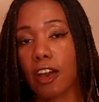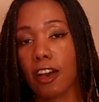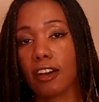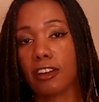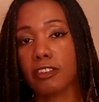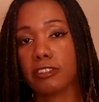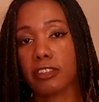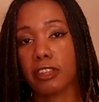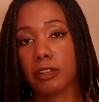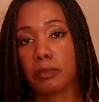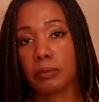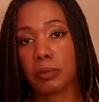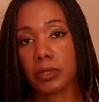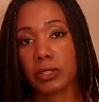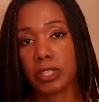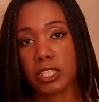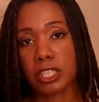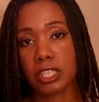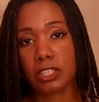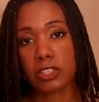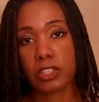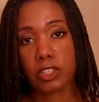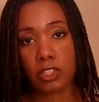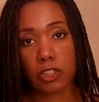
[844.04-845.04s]
of a
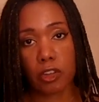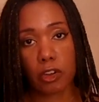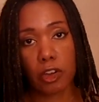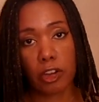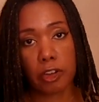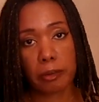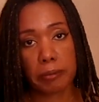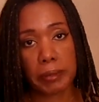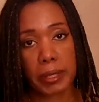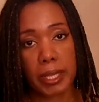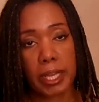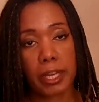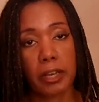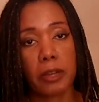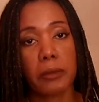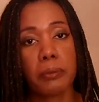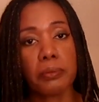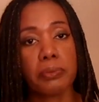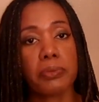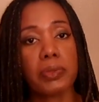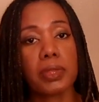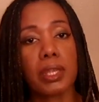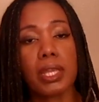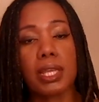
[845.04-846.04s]
moon in
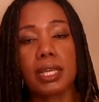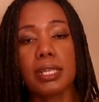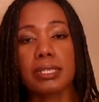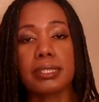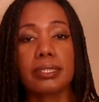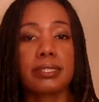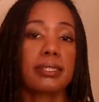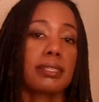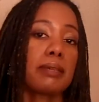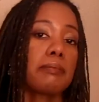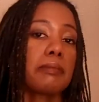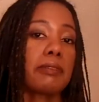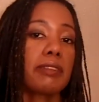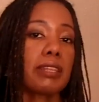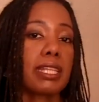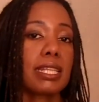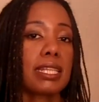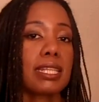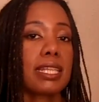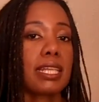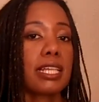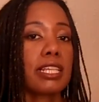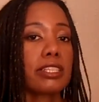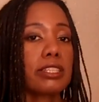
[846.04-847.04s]
Scorpio, some of
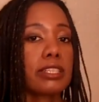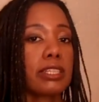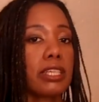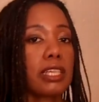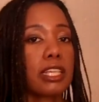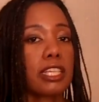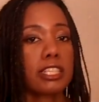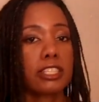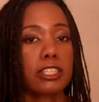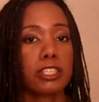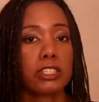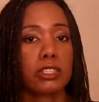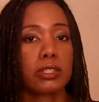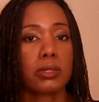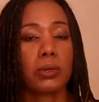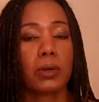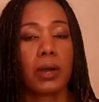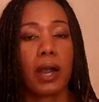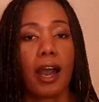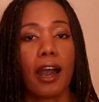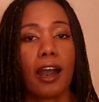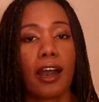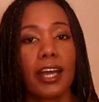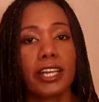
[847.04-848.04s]
the things you can
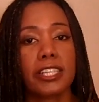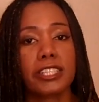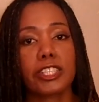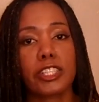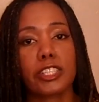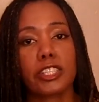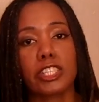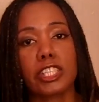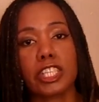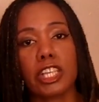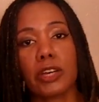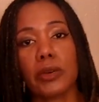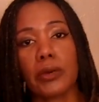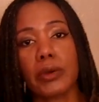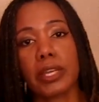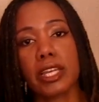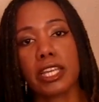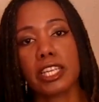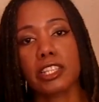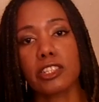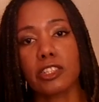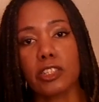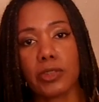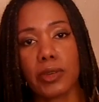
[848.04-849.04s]
do are to show
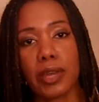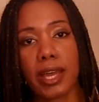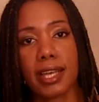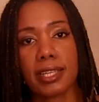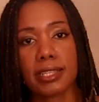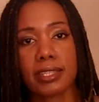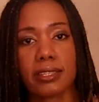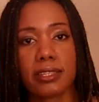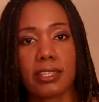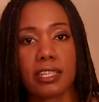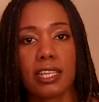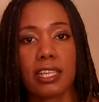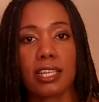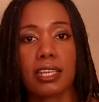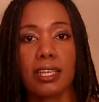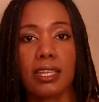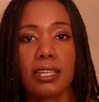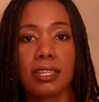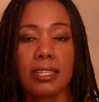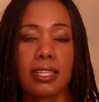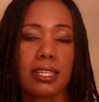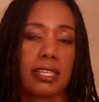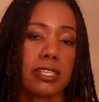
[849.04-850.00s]
interest in